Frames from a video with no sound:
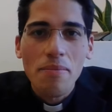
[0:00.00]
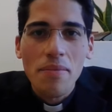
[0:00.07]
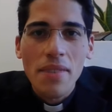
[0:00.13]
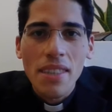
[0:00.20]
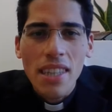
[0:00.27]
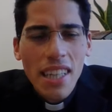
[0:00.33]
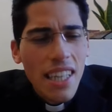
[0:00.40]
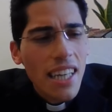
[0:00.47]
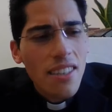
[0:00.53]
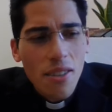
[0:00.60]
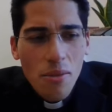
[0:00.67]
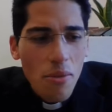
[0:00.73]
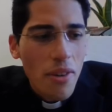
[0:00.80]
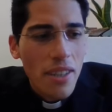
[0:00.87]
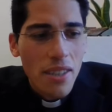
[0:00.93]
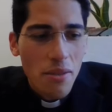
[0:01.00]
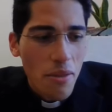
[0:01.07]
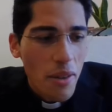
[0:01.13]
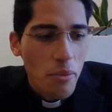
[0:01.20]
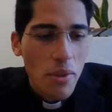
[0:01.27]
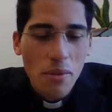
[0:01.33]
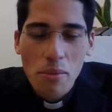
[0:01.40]
He's like, yeah, don't worry,
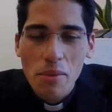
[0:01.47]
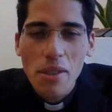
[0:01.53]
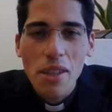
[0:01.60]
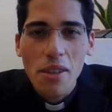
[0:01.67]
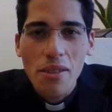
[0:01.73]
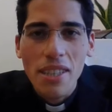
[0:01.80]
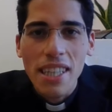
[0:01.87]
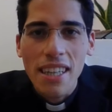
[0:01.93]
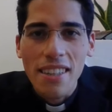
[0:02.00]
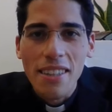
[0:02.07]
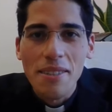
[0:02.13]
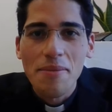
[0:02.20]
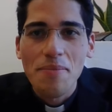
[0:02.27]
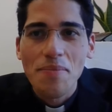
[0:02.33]
we'll go together.